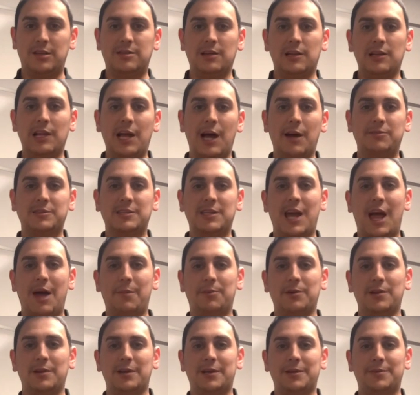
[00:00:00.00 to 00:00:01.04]
a left
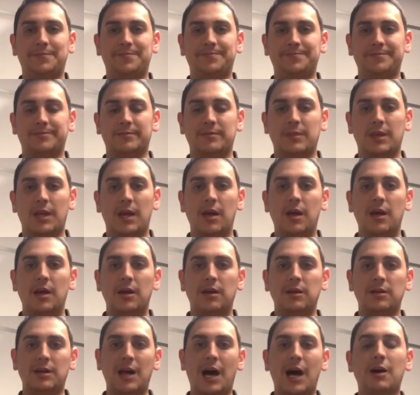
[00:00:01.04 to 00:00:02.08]
scapula.
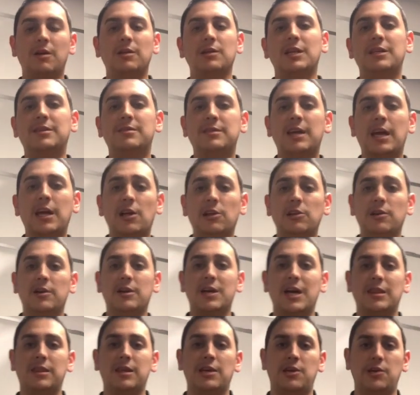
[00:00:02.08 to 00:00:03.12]
Now let's take a look
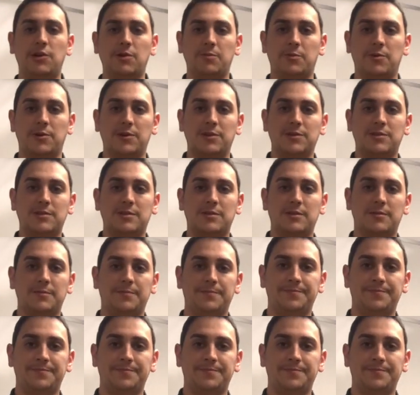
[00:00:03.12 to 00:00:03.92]
at the humerus.